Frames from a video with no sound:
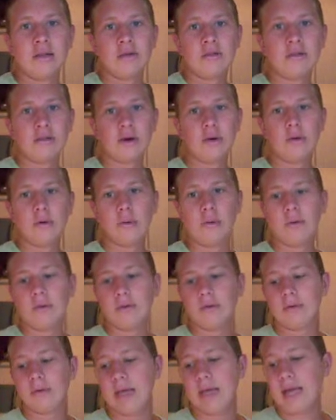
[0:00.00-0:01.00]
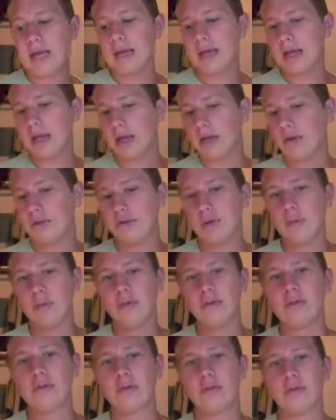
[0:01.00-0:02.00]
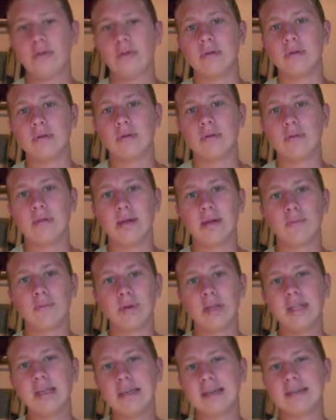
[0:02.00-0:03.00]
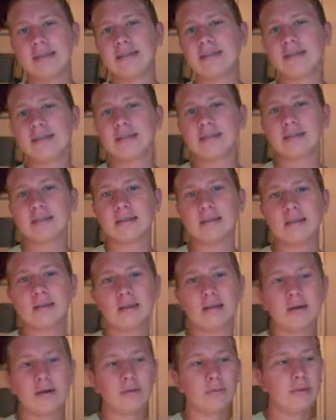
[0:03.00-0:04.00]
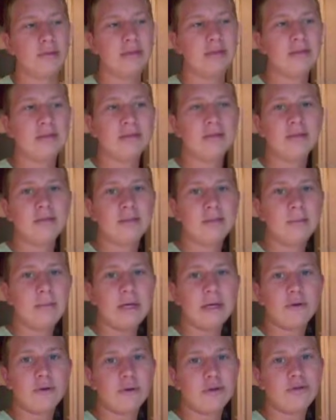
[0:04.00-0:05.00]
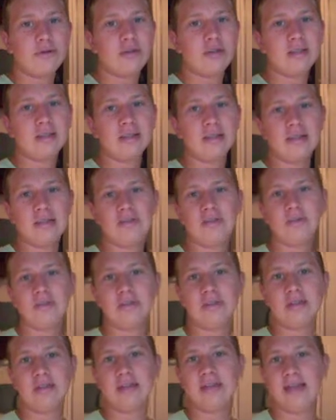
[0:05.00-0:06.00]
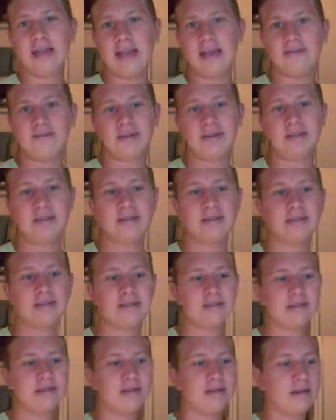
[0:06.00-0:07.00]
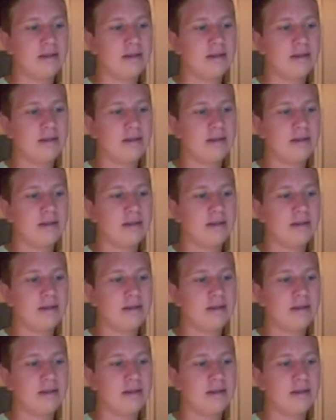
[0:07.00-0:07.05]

So, yeah, I agree with you. There really isn't a reason to be a Christian unless you see the evidence